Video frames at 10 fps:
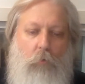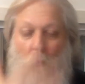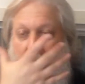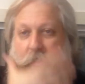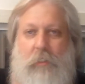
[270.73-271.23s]

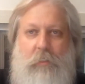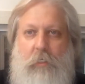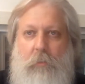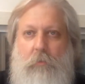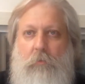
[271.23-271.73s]
Once that's
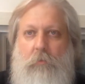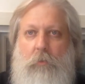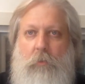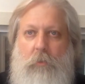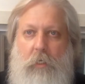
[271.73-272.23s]
in,
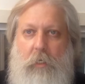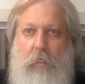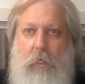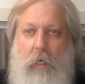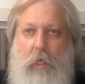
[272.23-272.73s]

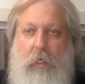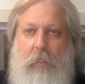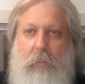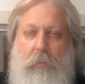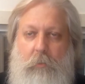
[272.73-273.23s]
then
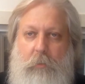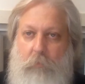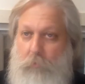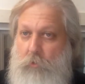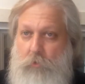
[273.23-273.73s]
I take
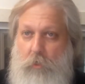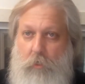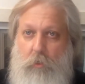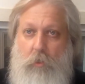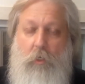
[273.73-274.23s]
a blow
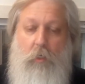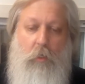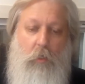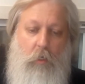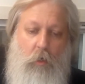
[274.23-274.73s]
dryer
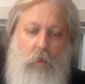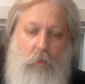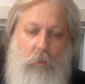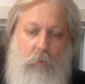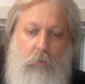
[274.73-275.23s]

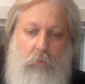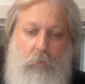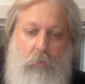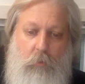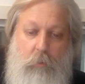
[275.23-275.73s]
on
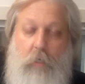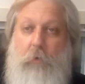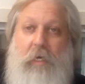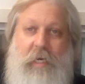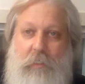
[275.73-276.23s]
no
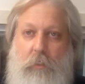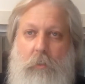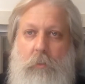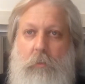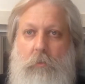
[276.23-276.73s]
heat,
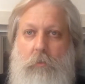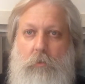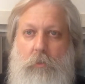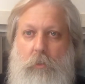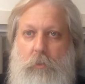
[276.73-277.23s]

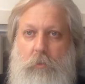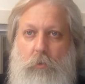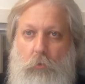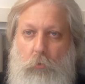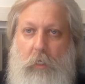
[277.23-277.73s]
just
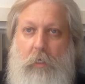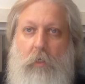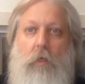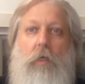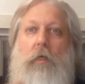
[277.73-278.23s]
cool
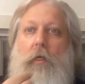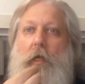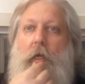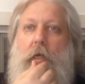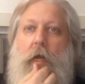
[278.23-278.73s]
air,
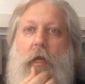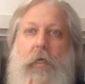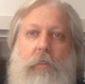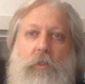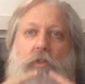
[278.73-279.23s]
and
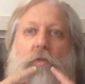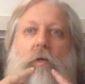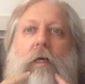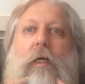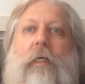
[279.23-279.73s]
I
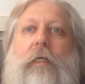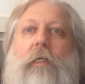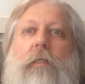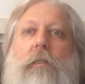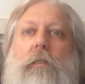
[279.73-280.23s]
dry
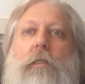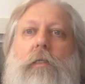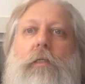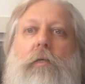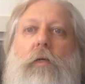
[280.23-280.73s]

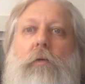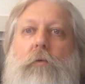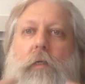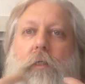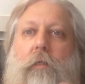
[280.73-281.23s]
this area
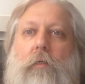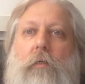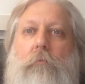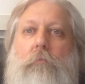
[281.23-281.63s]
right here,